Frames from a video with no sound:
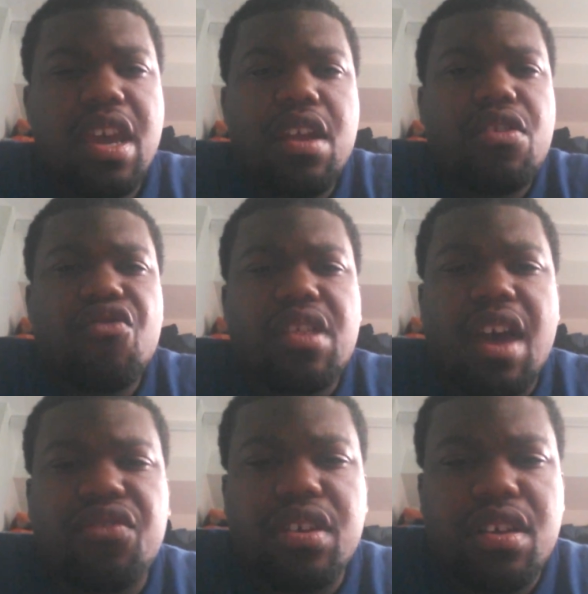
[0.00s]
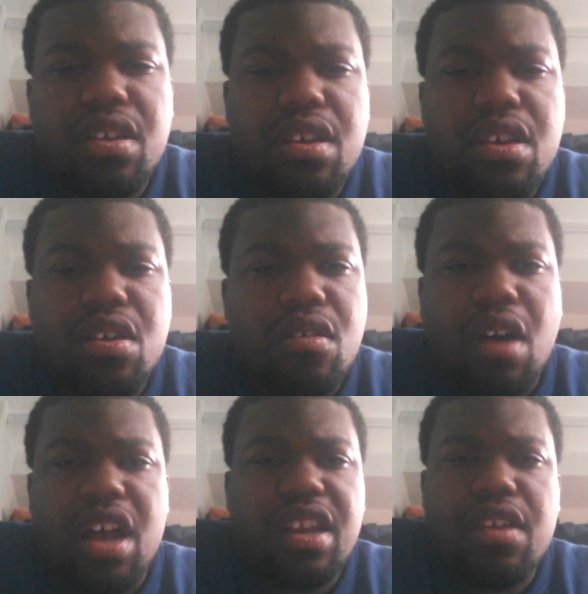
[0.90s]
It doesn't just have to, you know,
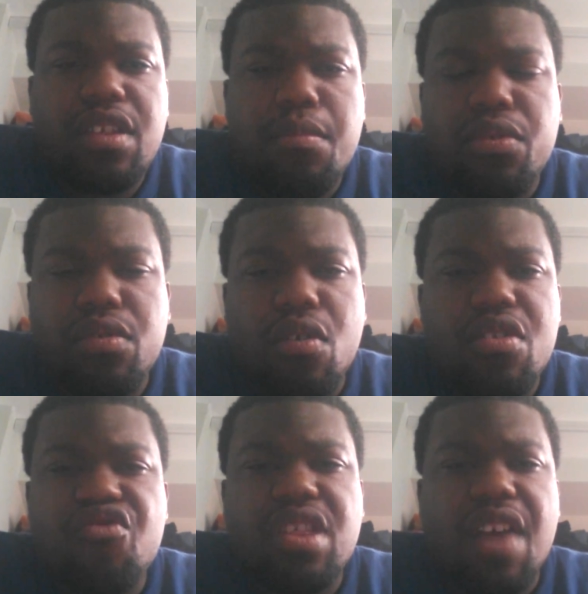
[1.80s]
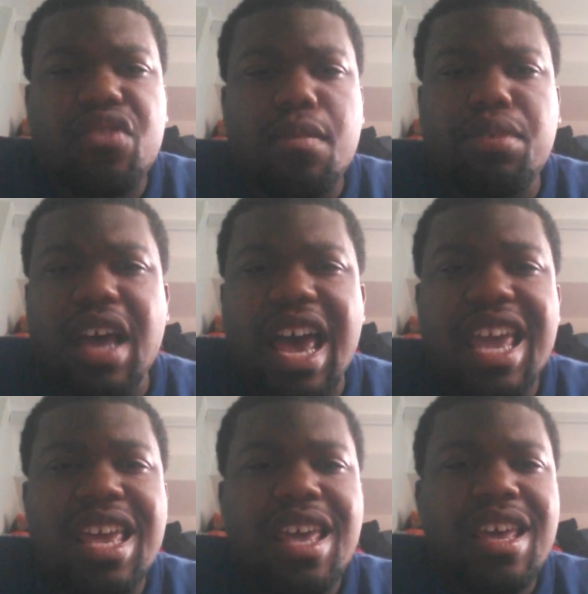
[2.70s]
all these tips don't just have to
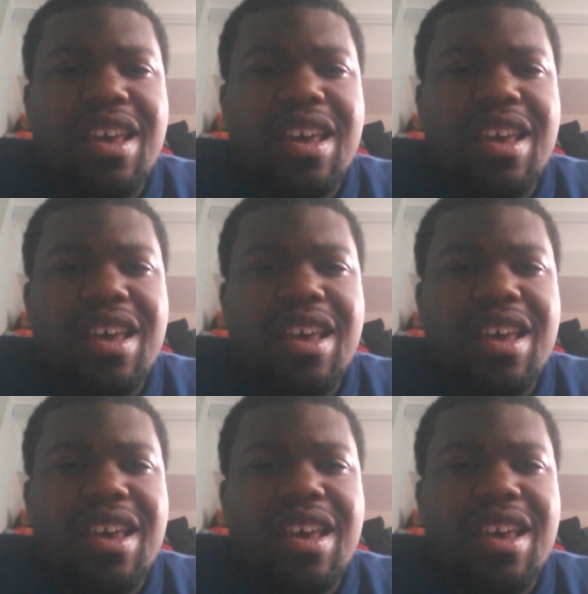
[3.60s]
apply